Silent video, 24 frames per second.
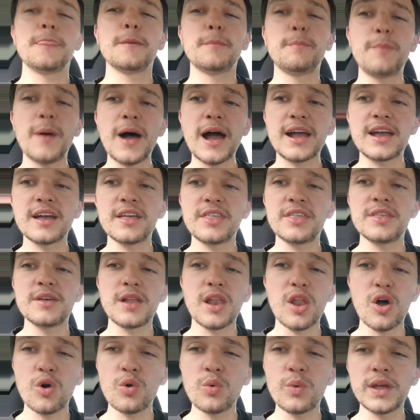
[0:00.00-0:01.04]
the back of the
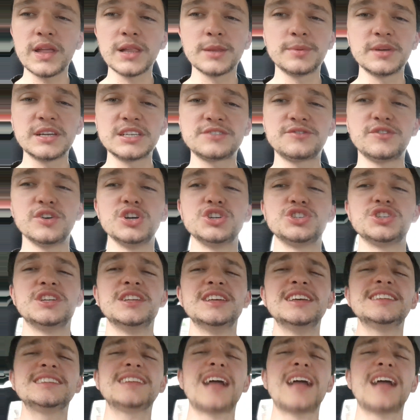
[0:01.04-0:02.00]
long wheelbase version is